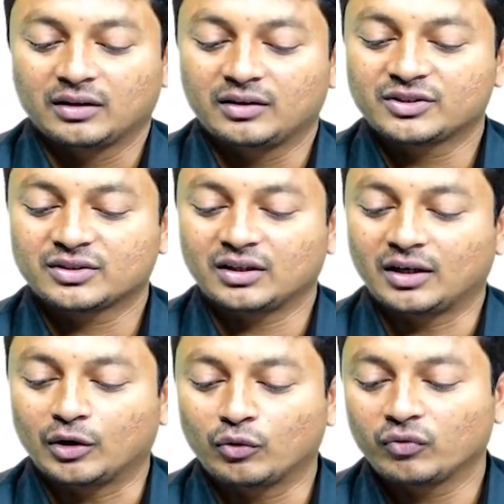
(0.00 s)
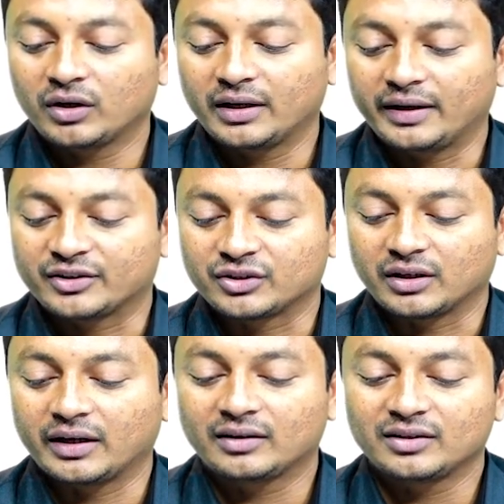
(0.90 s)
This downward
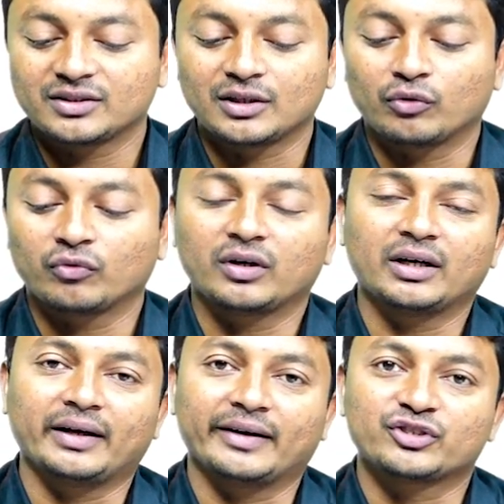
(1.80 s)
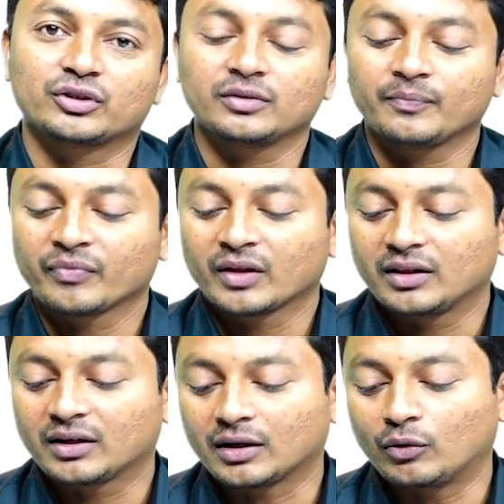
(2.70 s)
direction, at this downward direction,
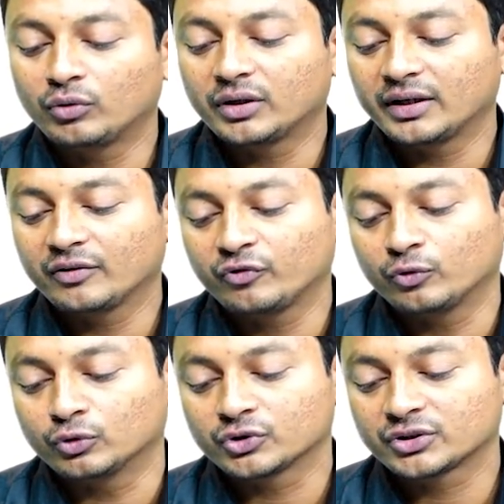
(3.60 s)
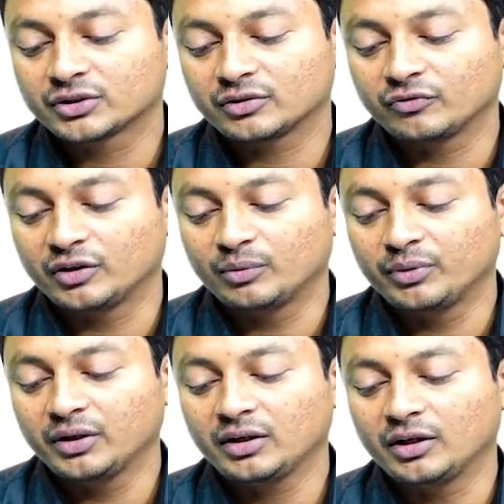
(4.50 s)
the countering force will
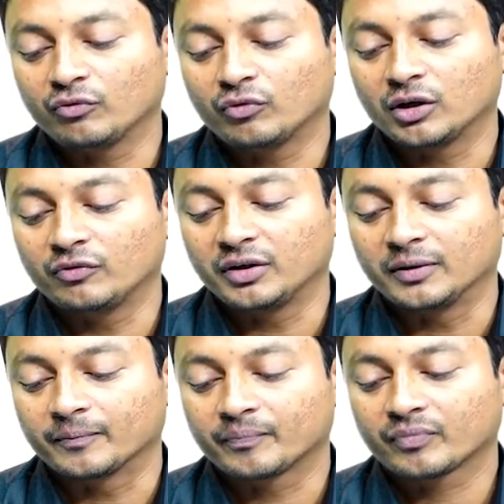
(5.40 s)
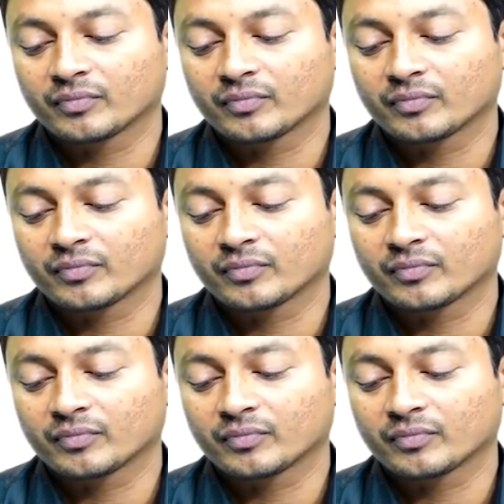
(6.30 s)
be involving.